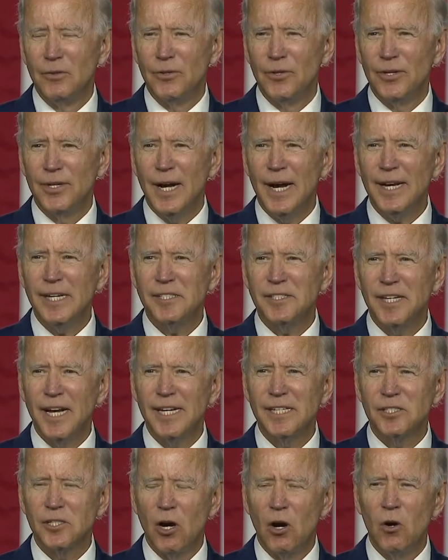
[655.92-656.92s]
The United
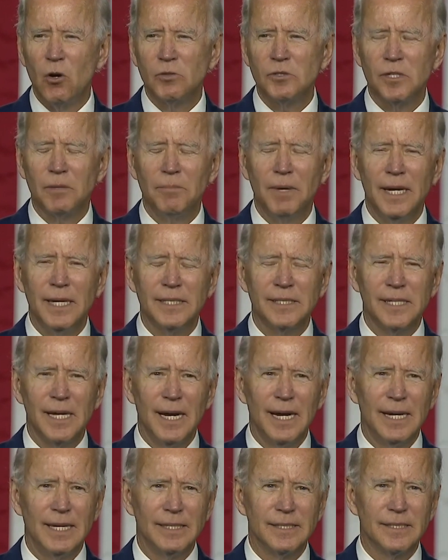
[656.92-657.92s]
States owns and
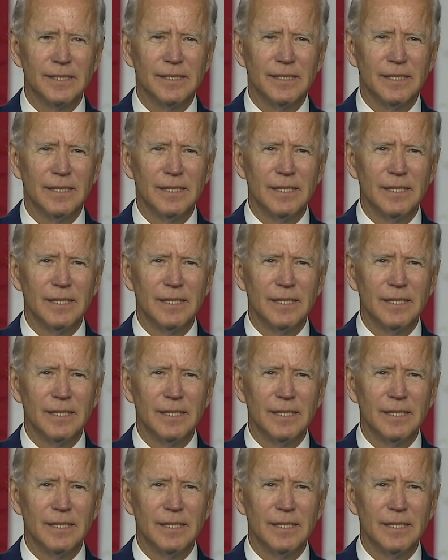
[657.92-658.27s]
maintains